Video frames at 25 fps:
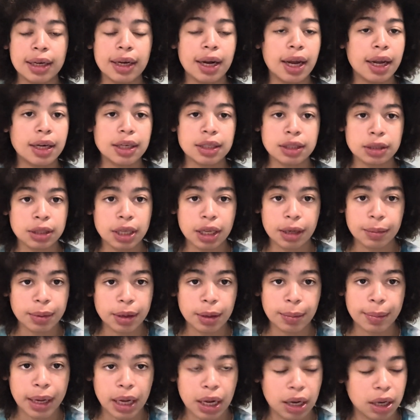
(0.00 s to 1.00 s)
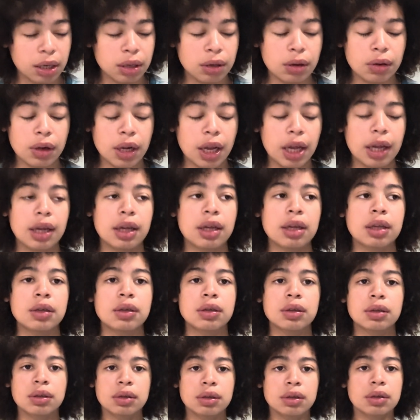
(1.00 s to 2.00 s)
Like, let's keep it a band, okay?
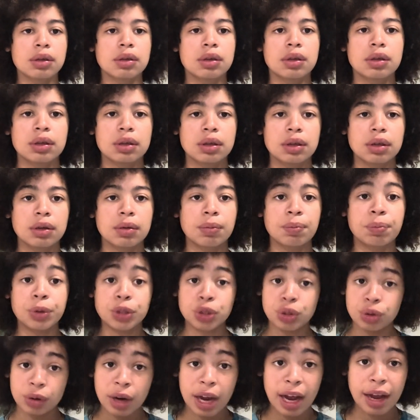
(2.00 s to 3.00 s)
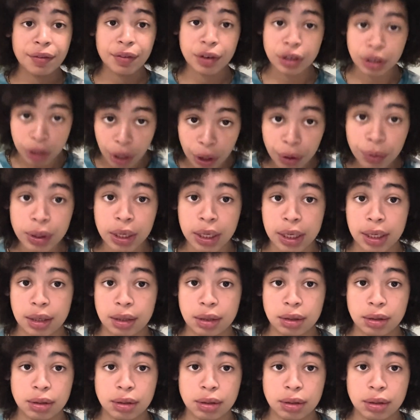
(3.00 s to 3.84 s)
But you have it noted.